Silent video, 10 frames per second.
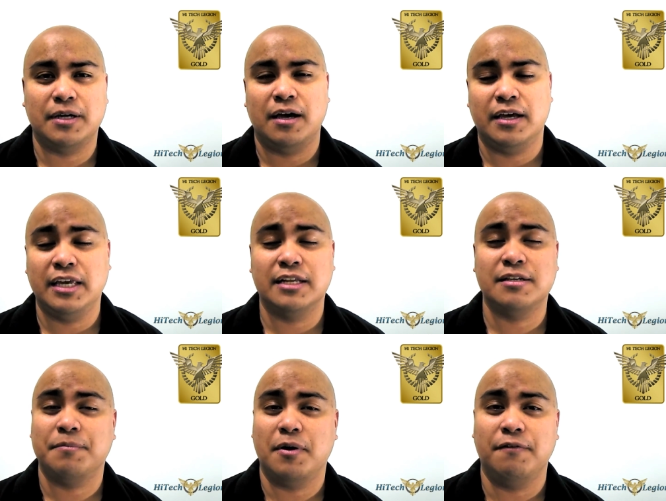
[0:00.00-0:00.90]
uh, hit
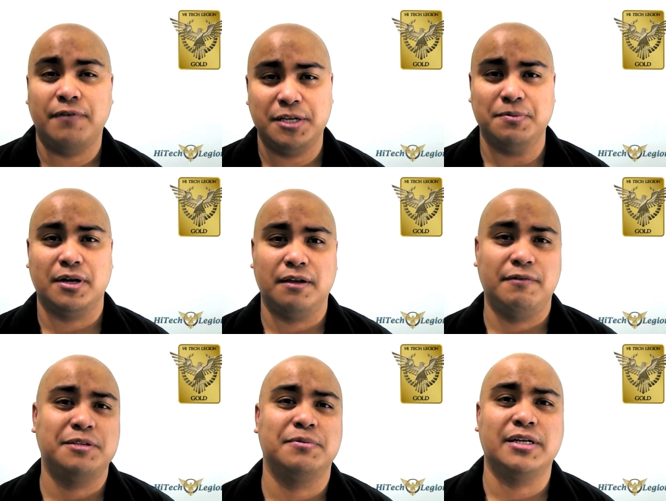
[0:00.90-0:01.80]
us up on Facebook,
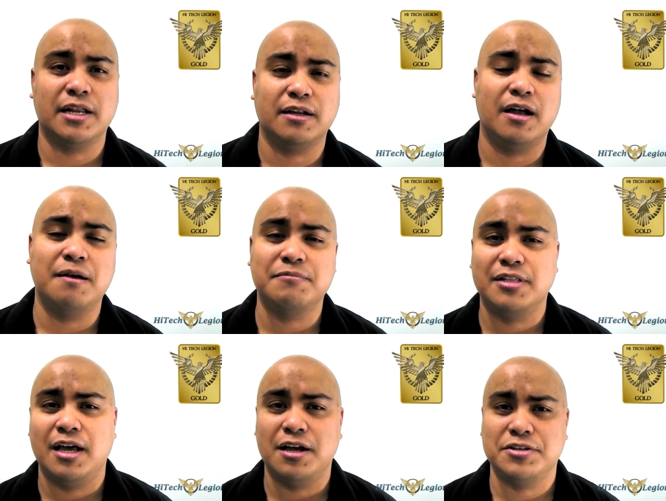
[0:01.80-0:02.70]

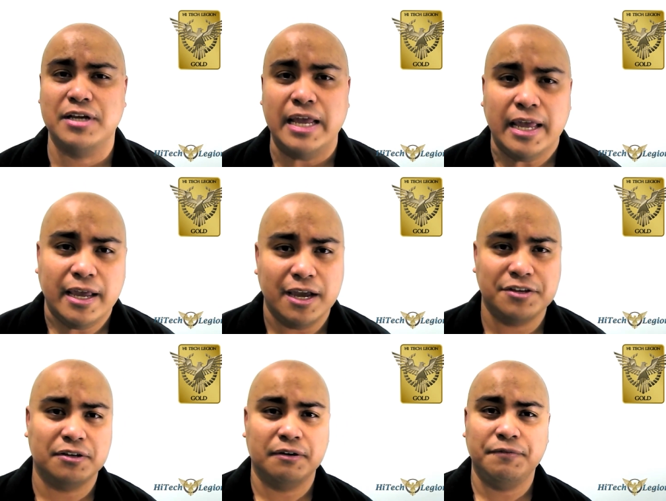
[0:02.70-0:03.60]
facebook.com/slash
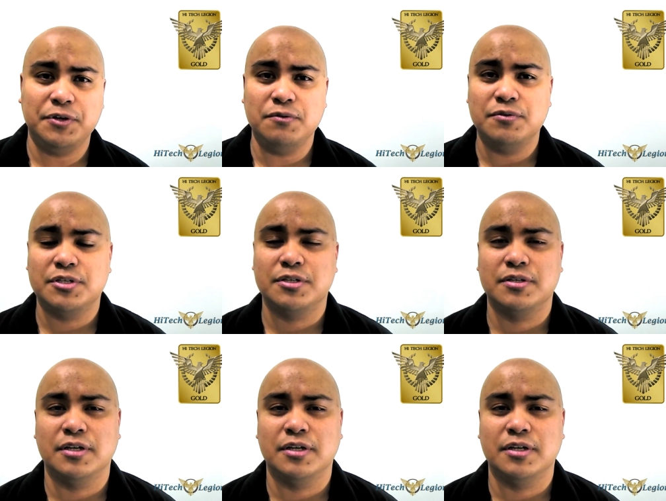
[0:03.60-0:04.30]
HL Reviews.